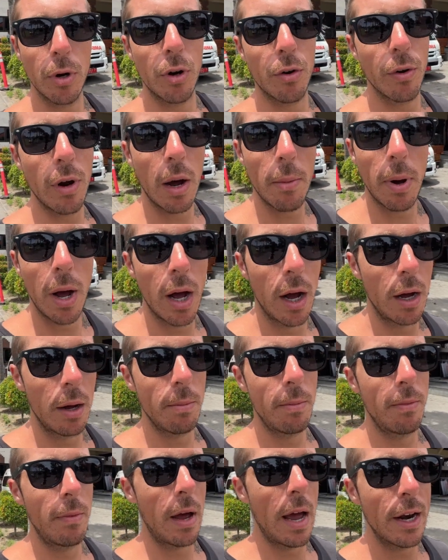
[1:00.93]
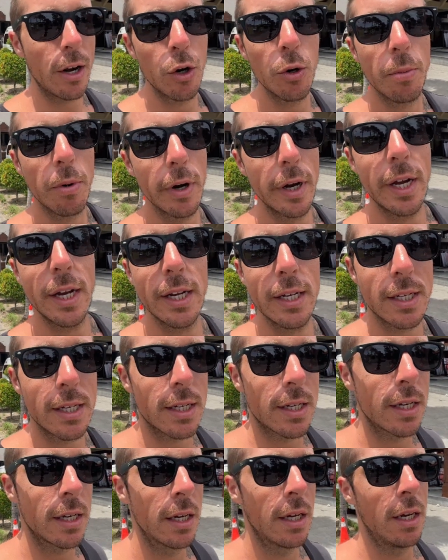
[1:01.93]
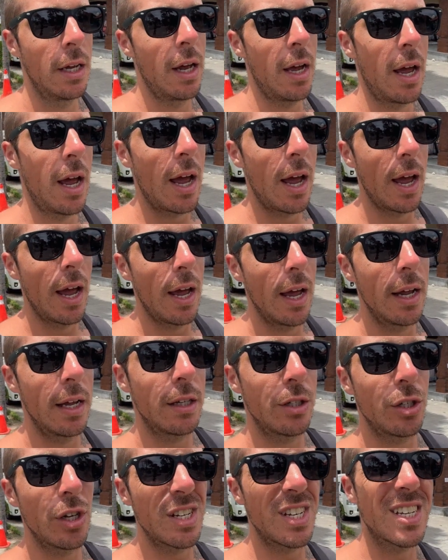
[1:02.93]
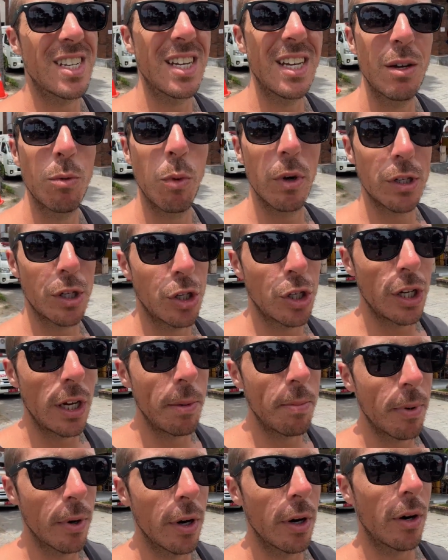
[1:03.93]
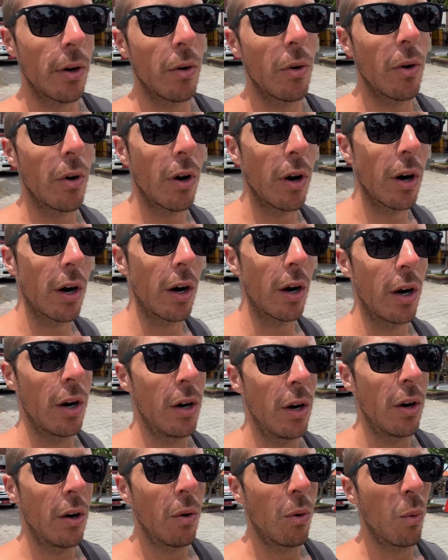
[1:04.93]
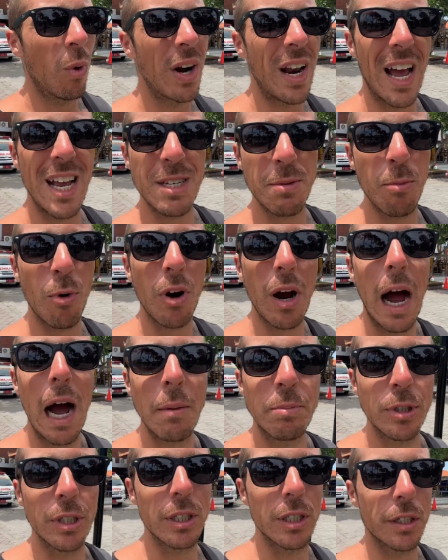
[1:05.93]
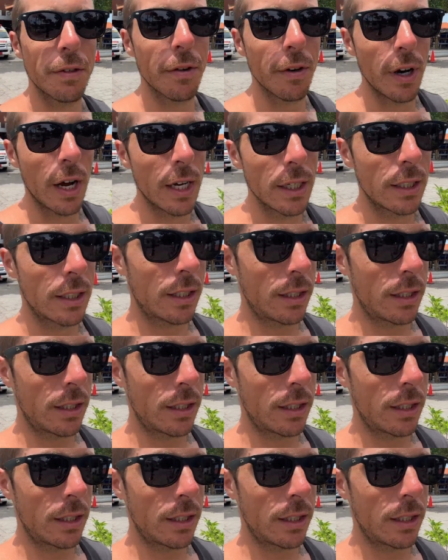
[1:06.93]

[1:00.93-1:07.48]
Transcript: Grubhub and Uber Eats, and just see what's cheaper or what has more options for us.